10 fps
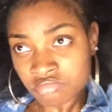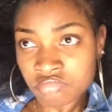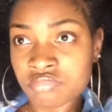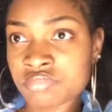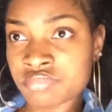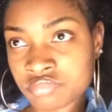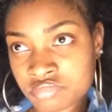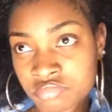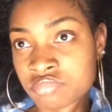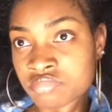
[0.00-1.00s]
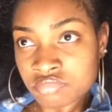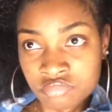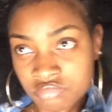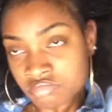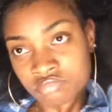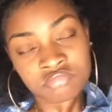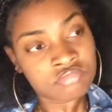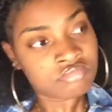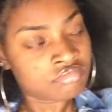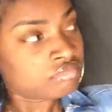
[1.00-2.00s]
I'm gonna be struggling
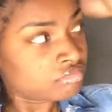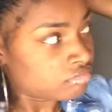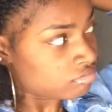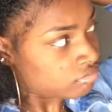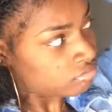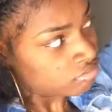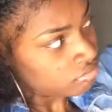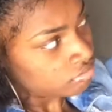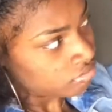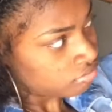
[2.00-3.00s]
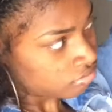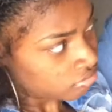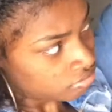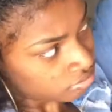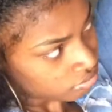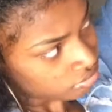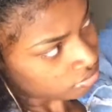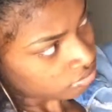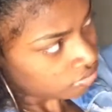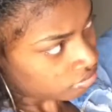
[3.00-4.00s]
this whole video because that's why I hate
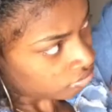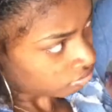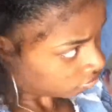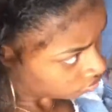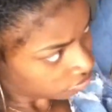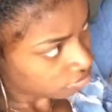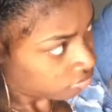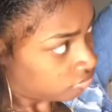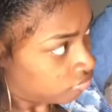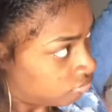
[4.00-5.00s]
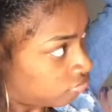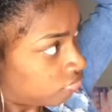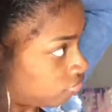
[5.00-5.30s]
doing my real hair. But